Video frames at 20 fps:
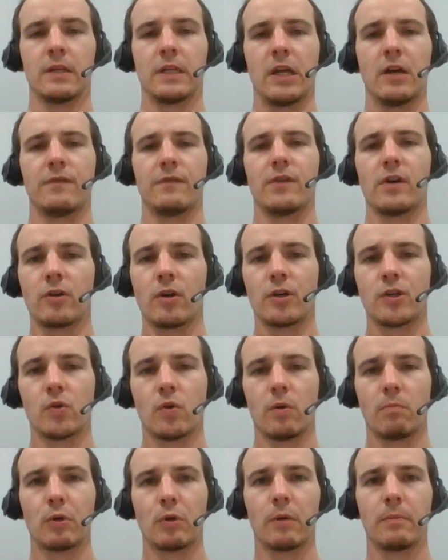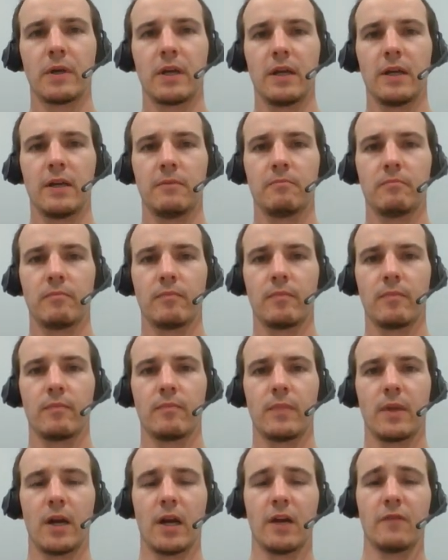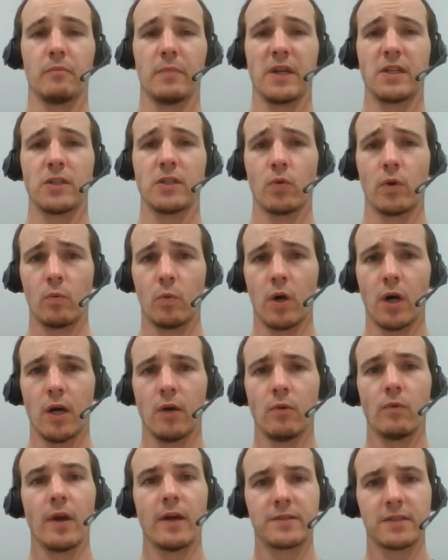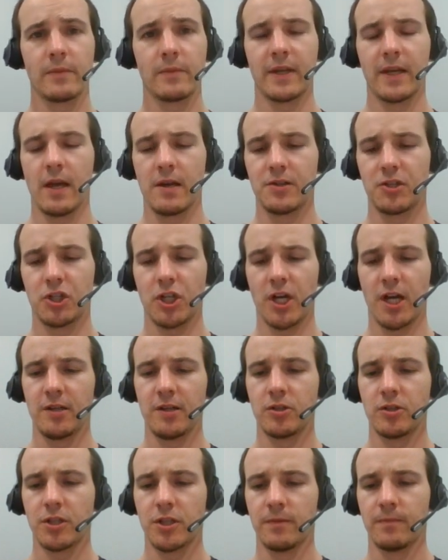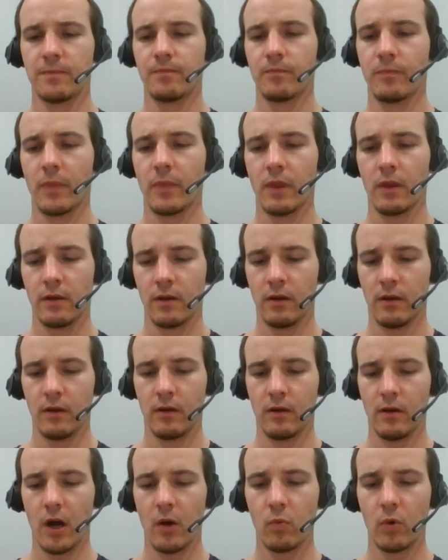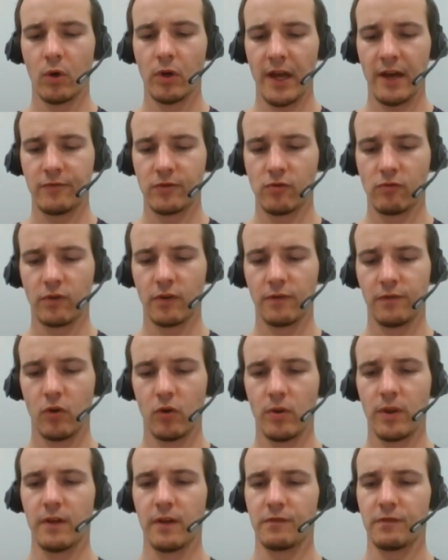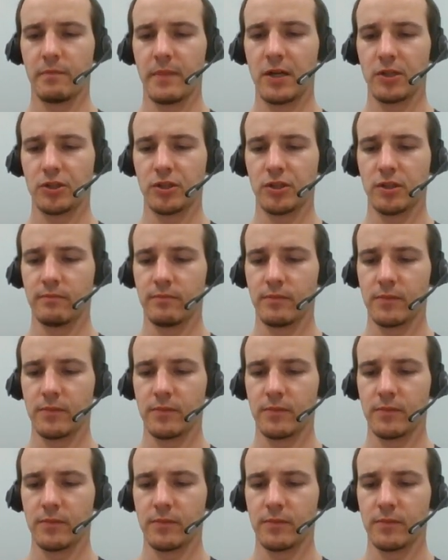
Now, if I go to a property that I haven't been to in a while and something has changed, I will have to review the information.